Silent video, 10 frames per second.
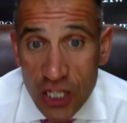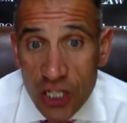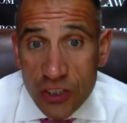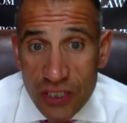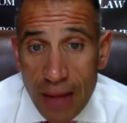
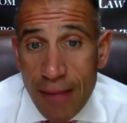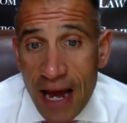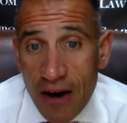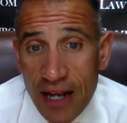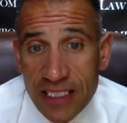So that
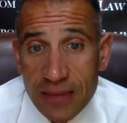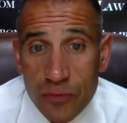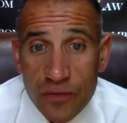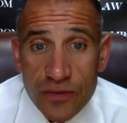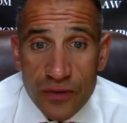matter has to
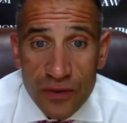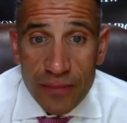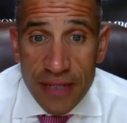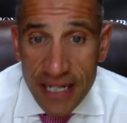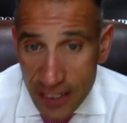move to the
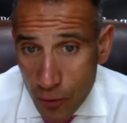media